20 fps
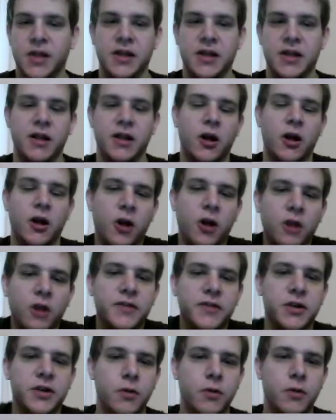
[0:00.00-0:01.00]
All
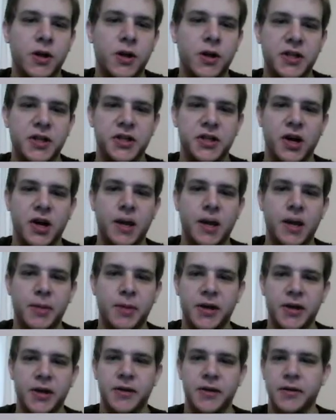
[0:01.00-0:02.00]
these equalities are
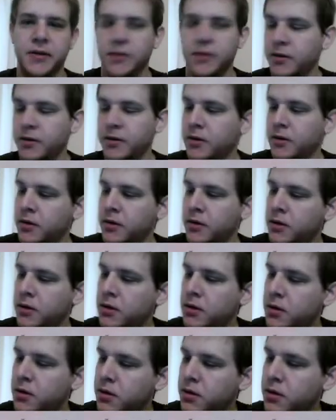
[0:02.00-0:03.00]
happening
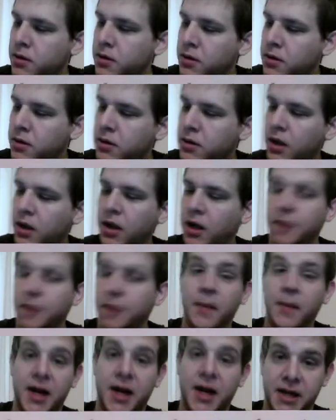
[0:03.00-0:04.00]

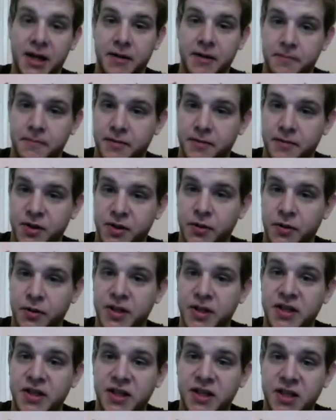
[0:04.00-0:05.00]
mod n. So this
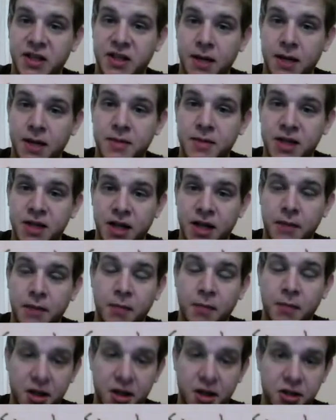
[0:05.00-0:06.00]
is the same set
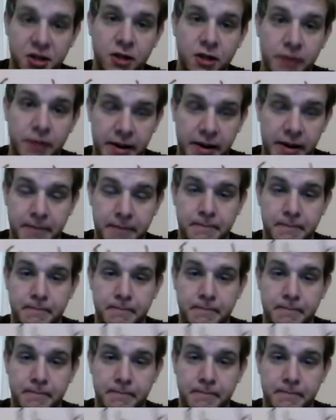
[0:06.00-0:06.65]
modulo n.